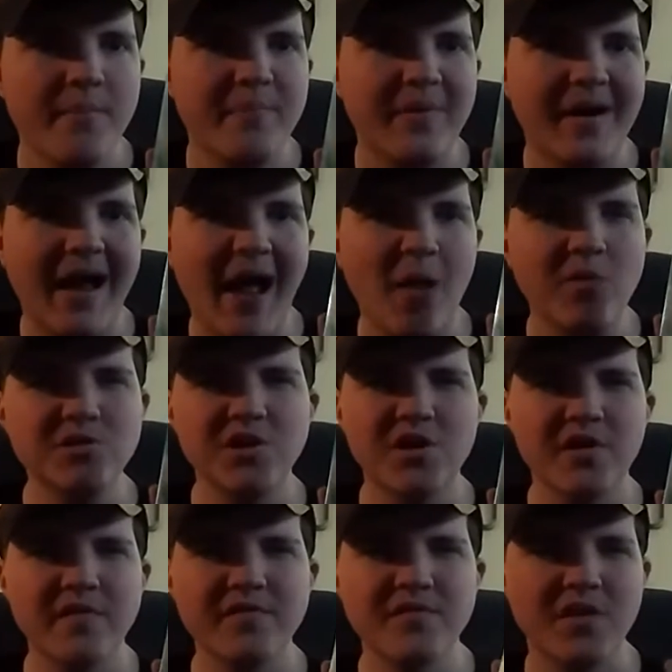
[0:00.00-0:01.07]
But I wish you
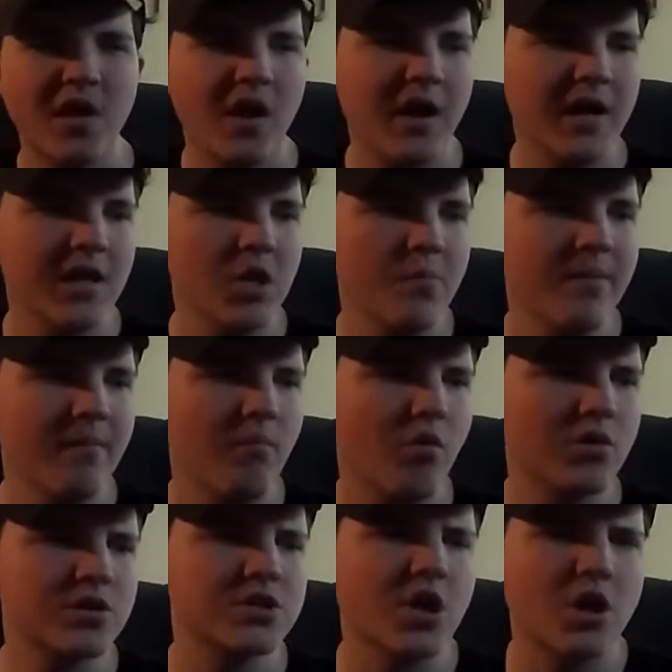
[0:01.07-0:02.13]
could have gone a little bit
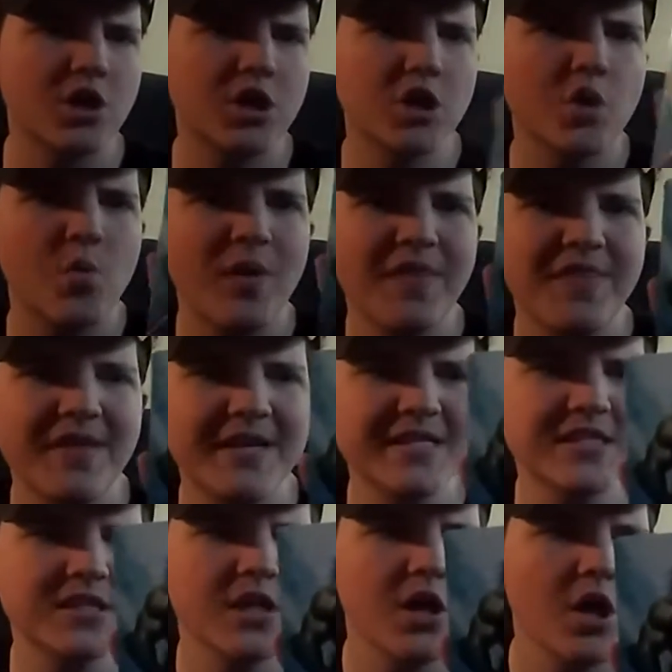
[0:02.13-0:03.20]
more darker with
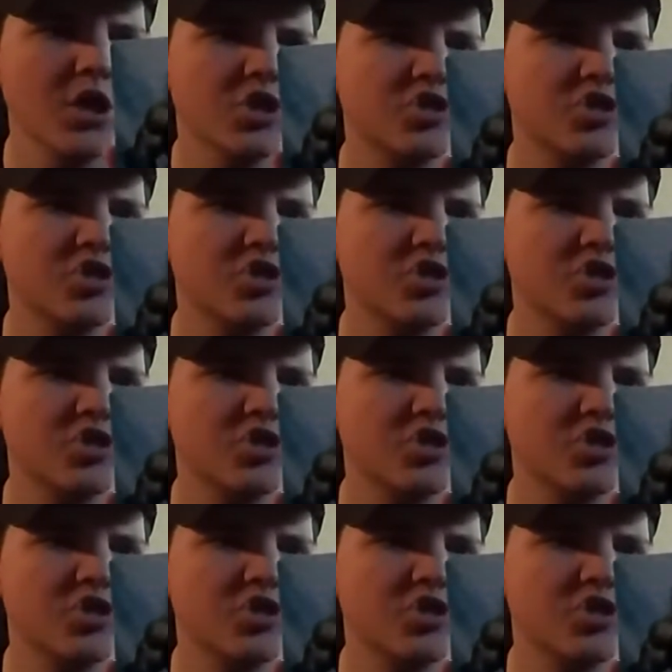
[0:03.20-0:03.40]
this.